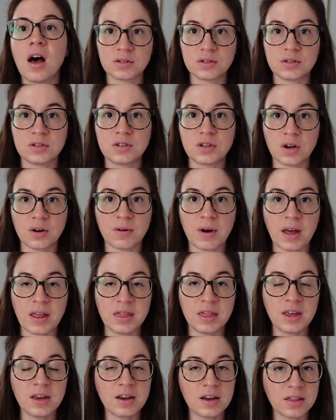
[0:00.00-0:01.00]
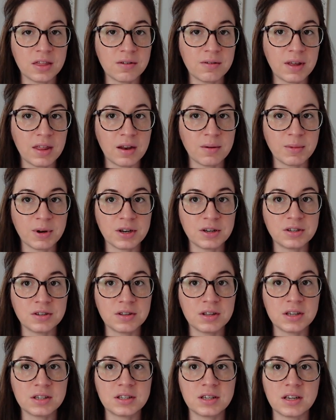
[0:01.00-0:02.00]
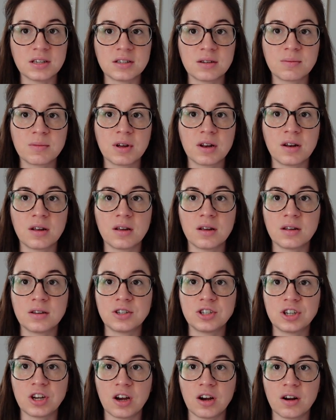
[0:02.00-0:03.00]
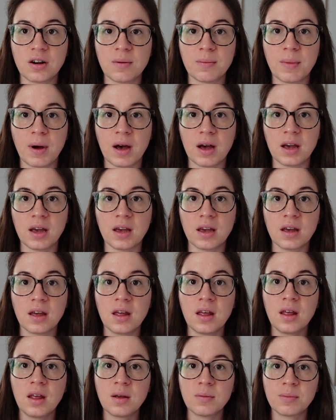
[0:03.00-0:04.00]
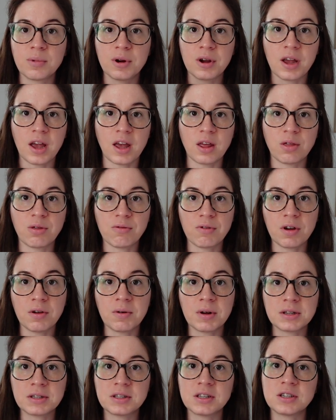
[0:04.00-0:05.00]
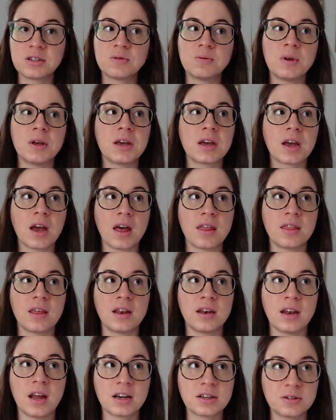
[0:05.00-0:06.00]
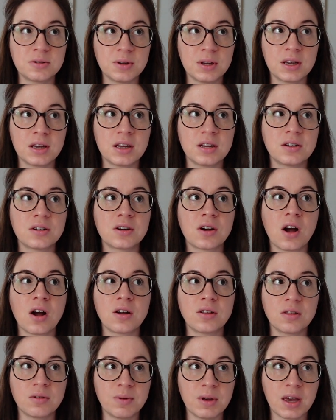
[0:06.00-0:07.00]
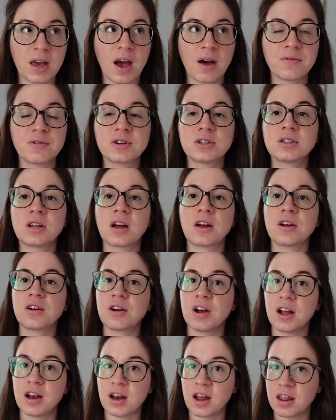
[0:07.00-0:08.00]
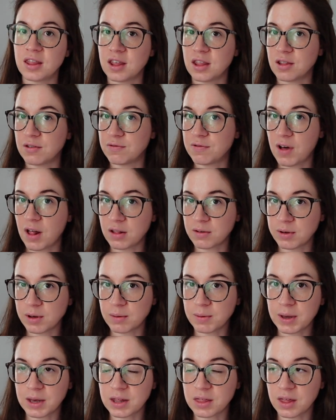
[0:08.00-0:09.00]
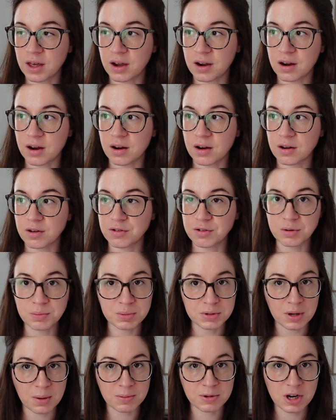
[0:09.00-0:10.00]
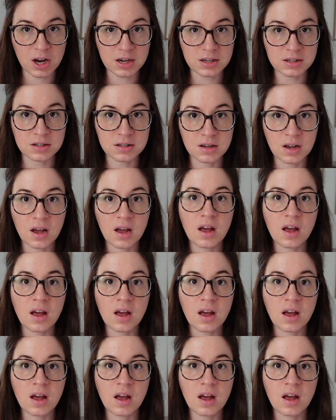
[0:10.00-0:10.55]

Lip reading: So I think the way that I'm going to do this is I'm going to share my pre-K 3 ones this week, and then next week kindergarten, the week after 2nd grade, and then the following week they're group subjects.